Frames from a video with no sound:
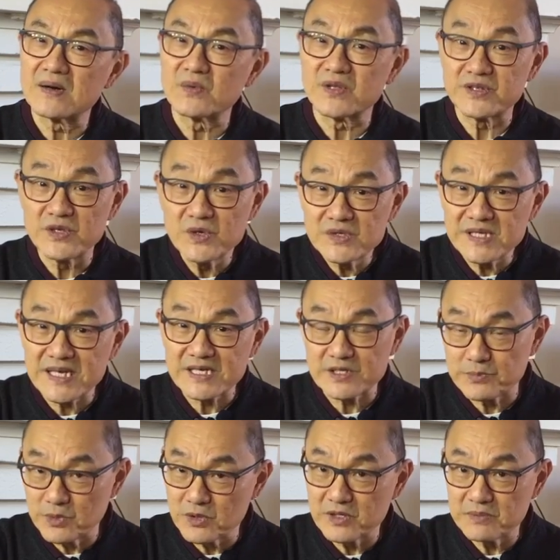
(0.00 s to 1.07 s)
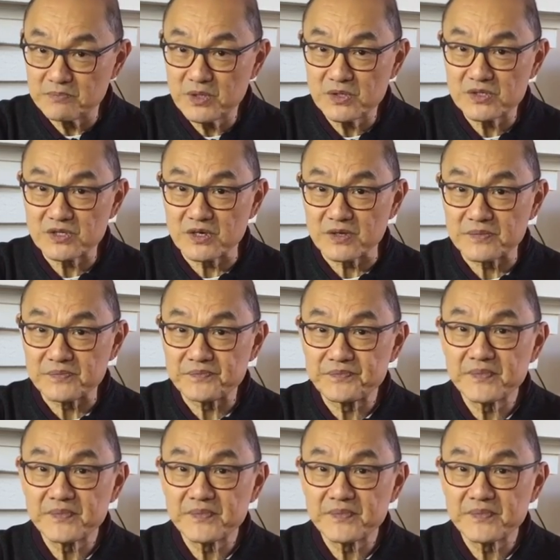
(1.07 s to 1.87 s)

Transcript: with using it to pull your boots on.